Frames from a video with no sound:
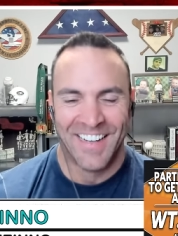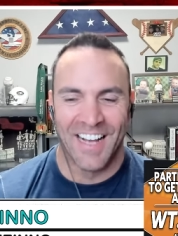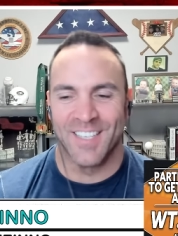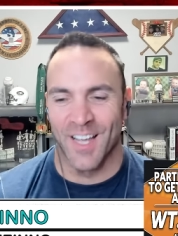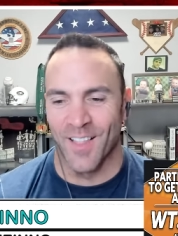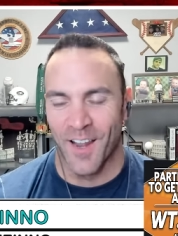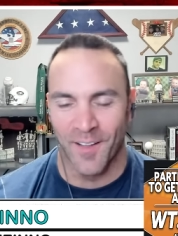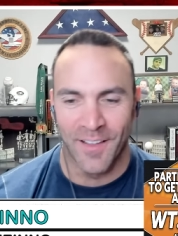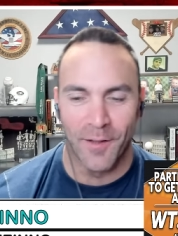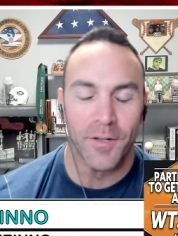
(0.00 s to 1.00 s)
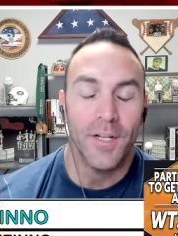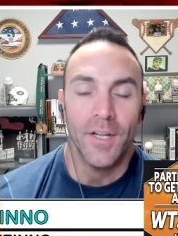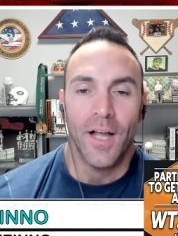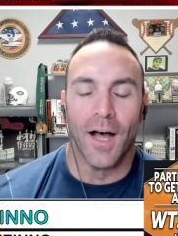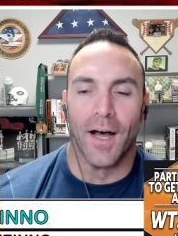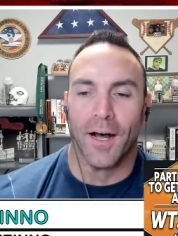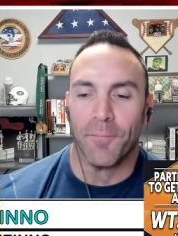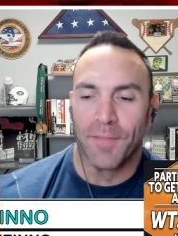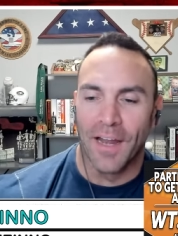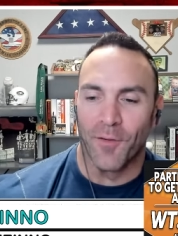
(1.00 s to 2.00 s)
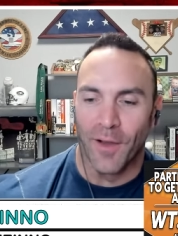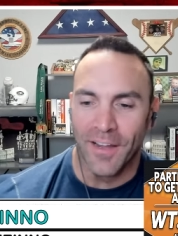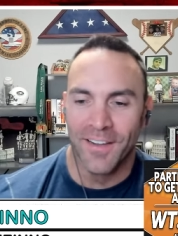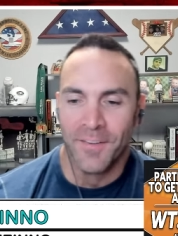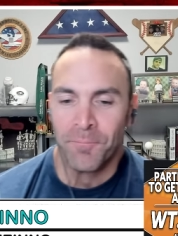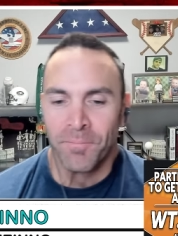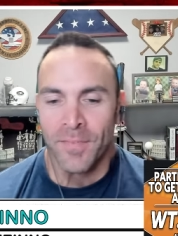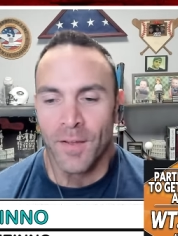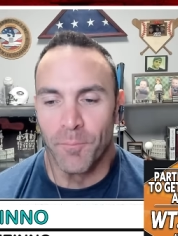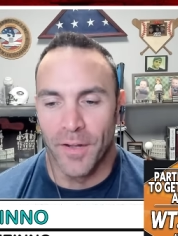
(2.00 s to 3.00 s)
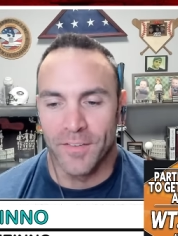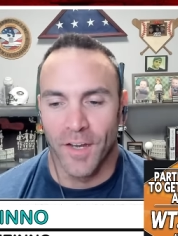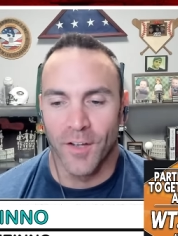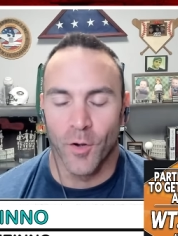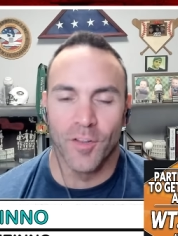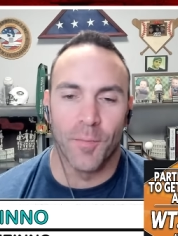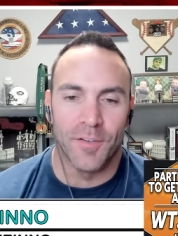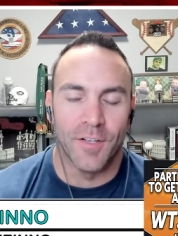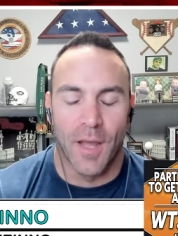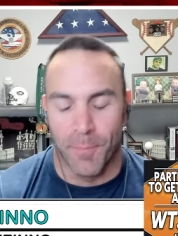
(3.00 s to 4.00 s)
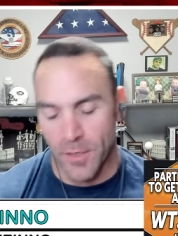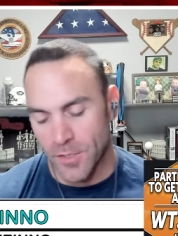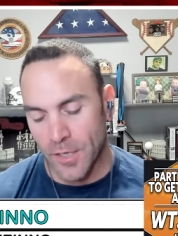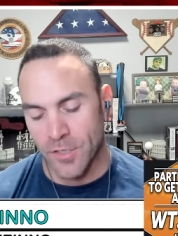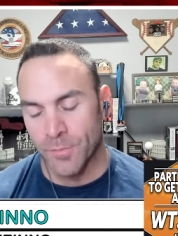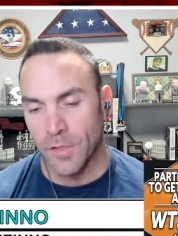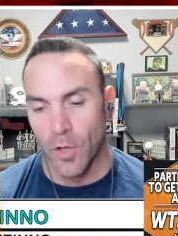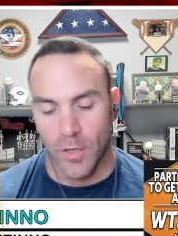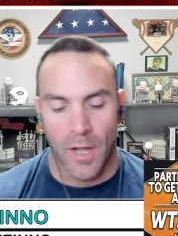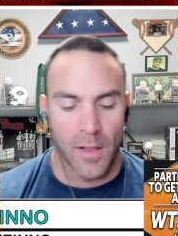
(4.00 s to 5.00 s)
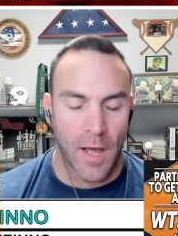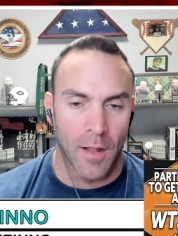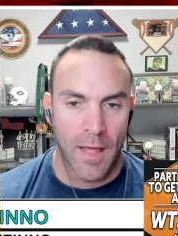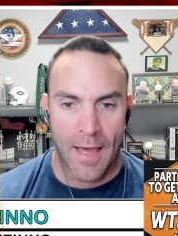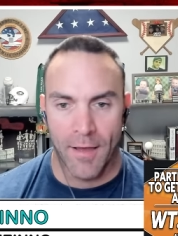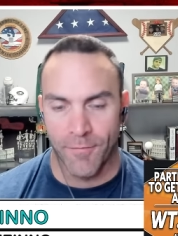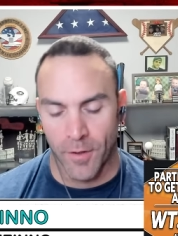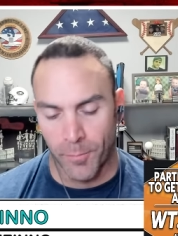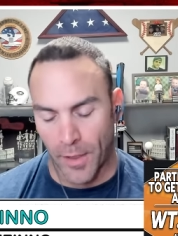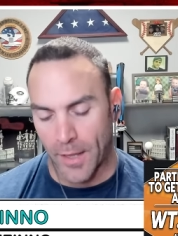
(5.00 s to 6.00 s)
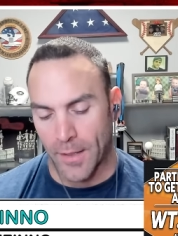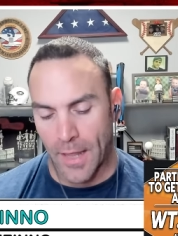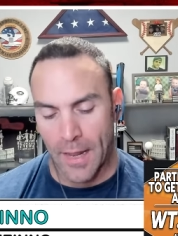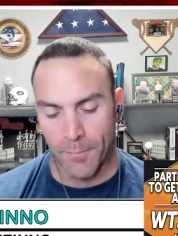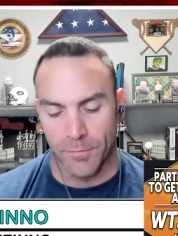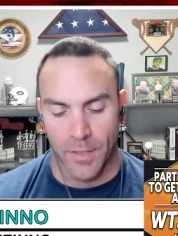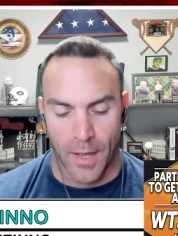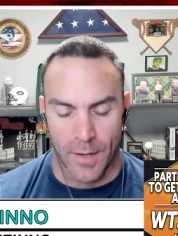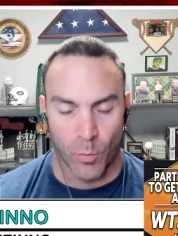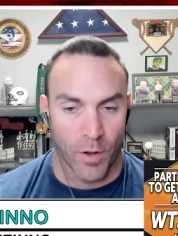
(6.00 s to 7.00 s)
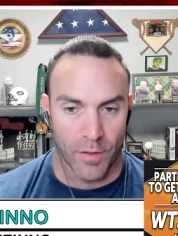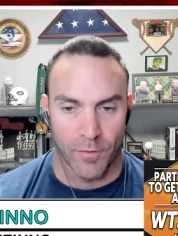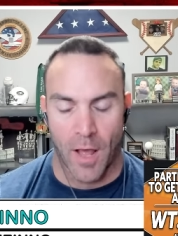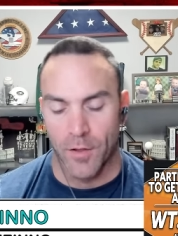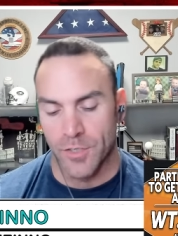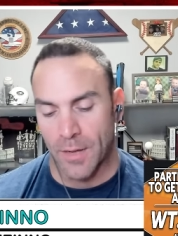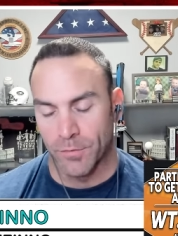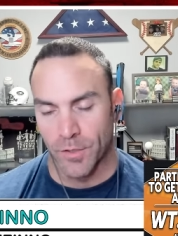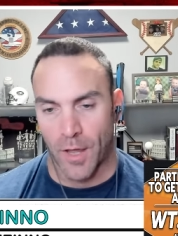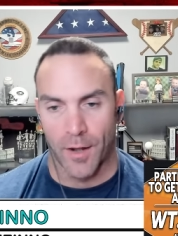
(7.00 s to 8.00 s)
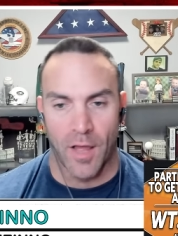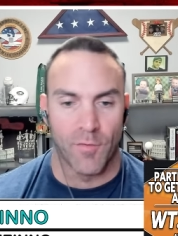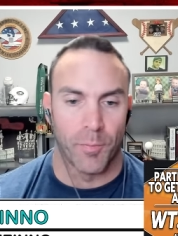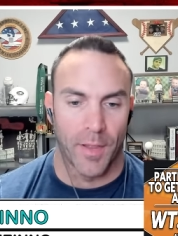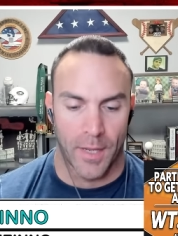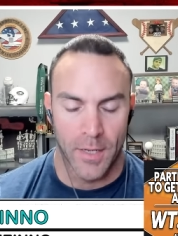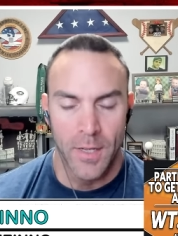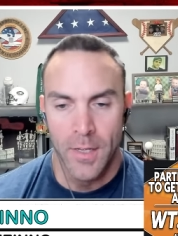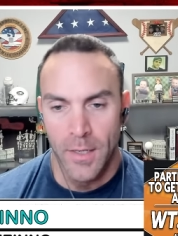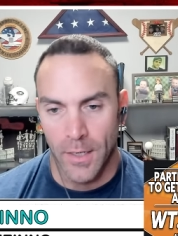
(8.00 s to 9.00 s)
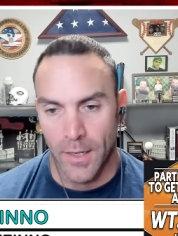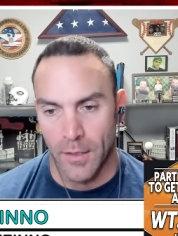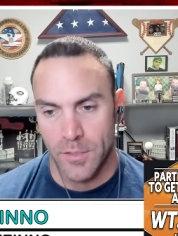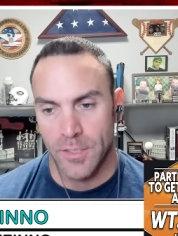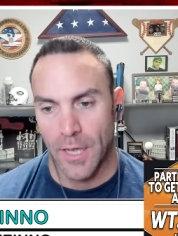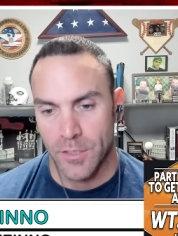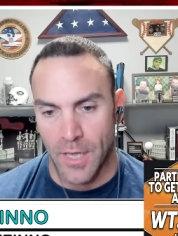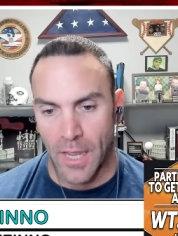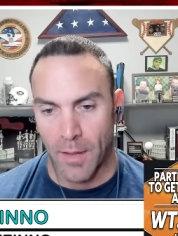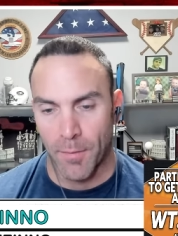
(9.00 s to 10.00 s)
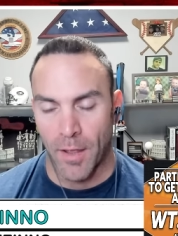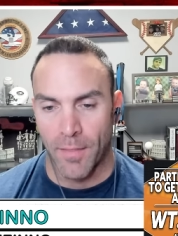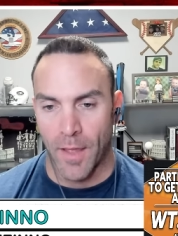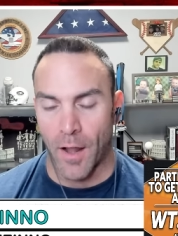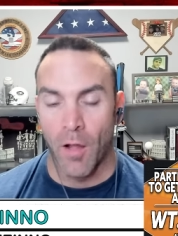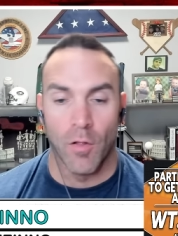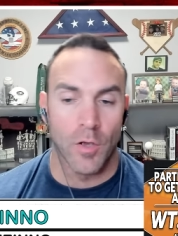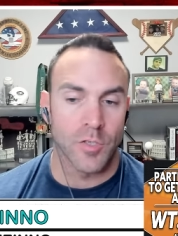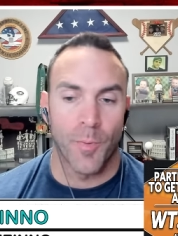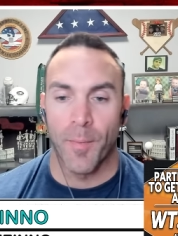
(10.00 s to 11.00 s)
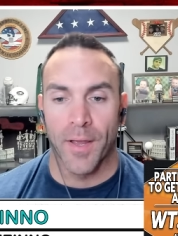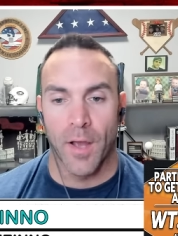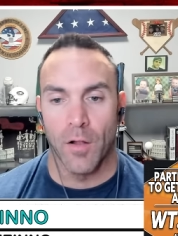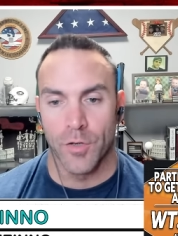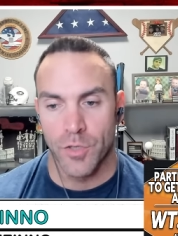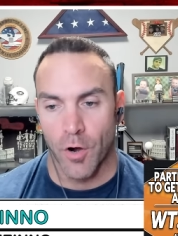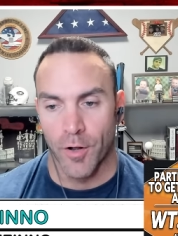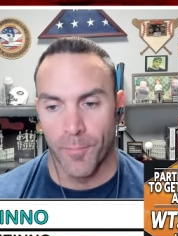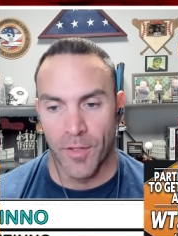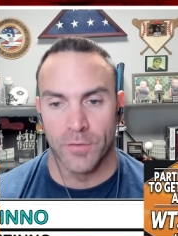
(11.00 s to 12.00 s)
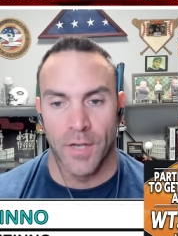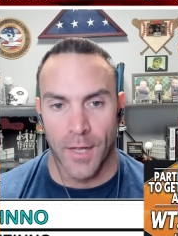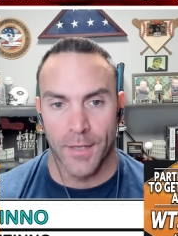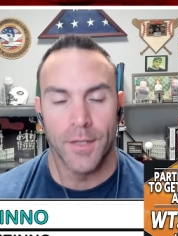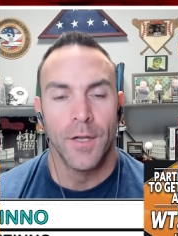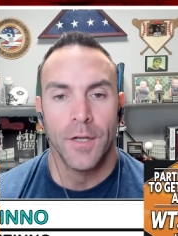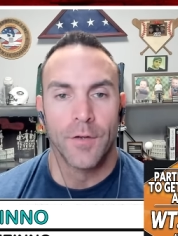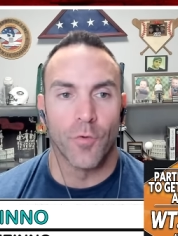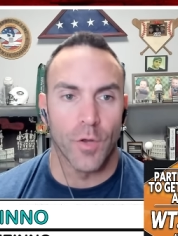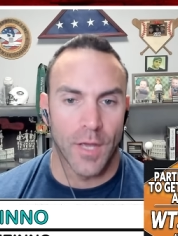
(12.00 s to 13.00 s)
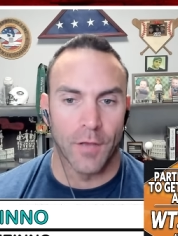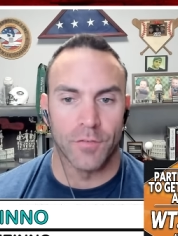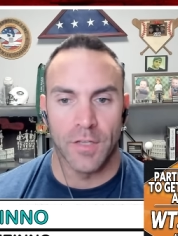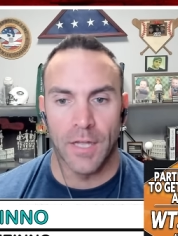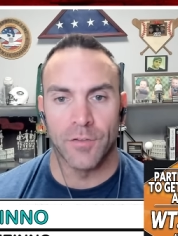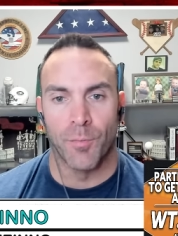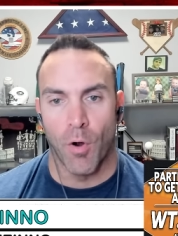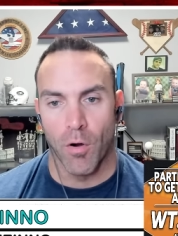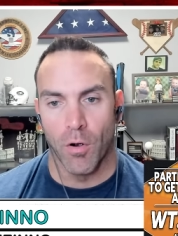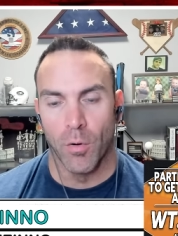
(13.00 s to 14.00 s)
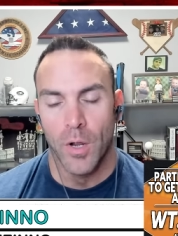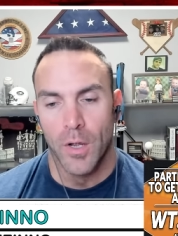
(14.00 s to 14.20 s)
I said that out loud. Anyway, but go to WT.Buzz/MZ. Look, I'll have a play in the game tonight, one of the college games tonight. I'll have a play in the LCS game. And then I'll also put my college card up there tonight for you guys to get tomorrow,